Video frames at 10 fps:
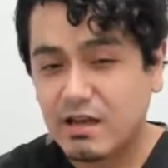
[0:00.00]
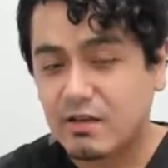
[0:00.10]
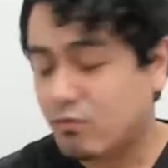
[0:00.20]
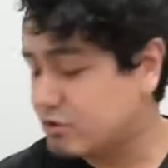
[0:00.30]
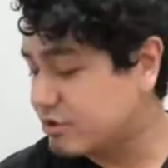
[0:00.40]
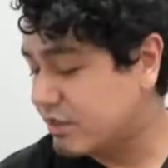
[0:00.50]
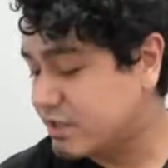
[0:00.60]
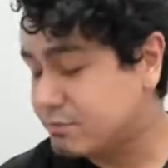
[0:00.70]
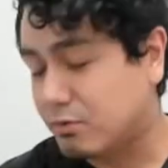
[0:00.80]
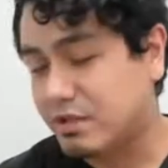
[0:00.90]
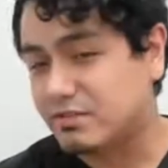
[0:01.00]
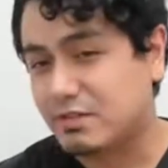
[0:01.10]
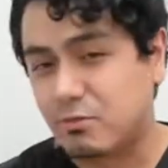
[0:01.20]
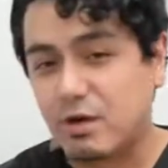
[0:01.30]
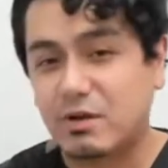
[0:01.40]
Fortunately, at this point, it's
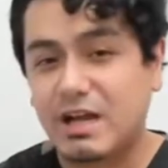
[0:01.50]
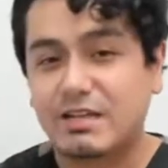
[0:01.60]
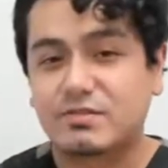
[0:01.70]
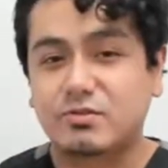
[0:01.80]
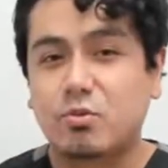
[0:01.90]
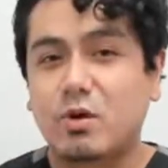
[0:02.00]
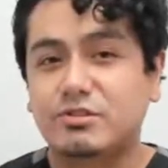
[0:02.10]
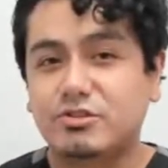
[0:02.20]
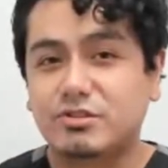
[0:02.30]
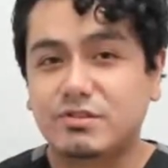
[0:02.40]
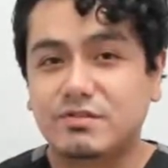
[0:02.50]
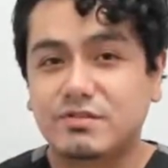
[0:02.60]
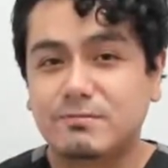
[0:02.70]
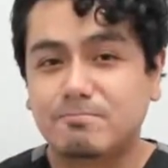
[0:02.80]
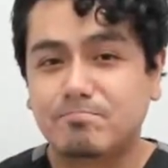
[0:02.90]
like where I would ask
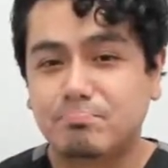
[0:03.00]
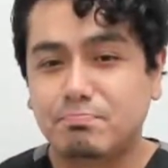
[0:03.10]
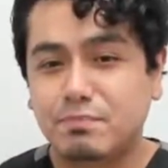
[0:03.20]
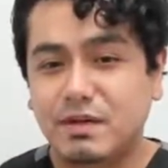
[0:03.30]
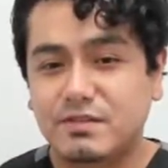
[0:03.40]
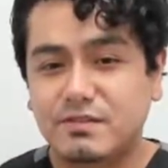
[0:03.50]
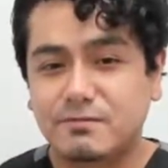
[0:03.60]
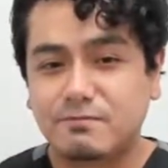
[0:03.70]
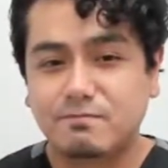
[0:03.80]
questions, but